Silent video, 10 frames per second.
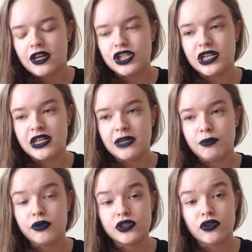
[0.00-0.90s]

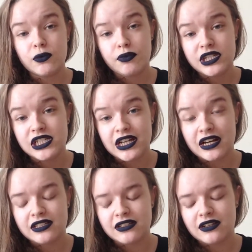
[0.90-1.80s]
She puts on a British
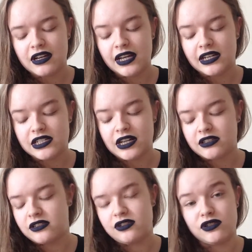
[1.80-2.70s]
accent, an English
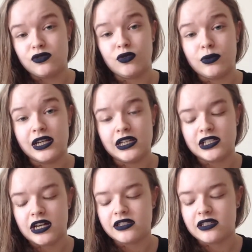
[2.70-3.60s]
accent, just a normal
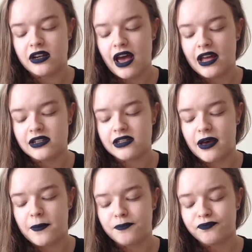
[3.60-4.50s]
English accent,
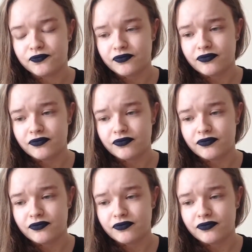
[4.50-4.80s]
and